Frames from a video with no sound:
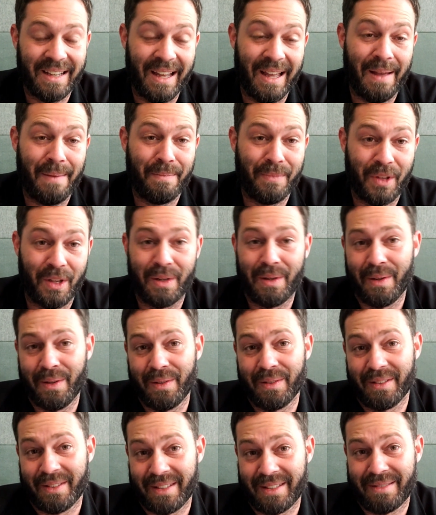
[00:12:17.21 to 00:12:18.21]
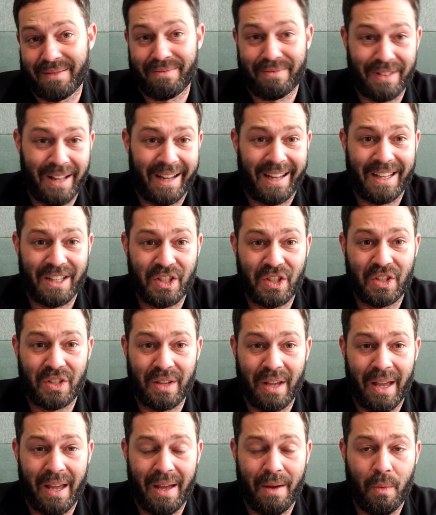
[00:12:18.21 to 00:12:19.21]

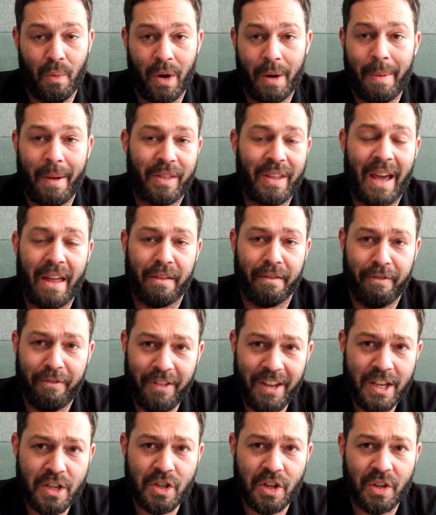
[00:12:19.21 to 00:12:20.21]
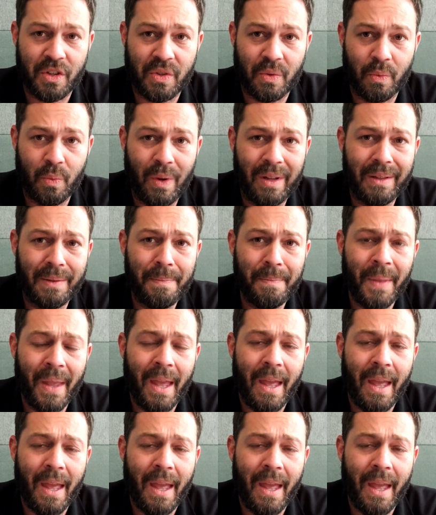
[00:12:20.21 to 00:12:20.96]
what about the other features? Well,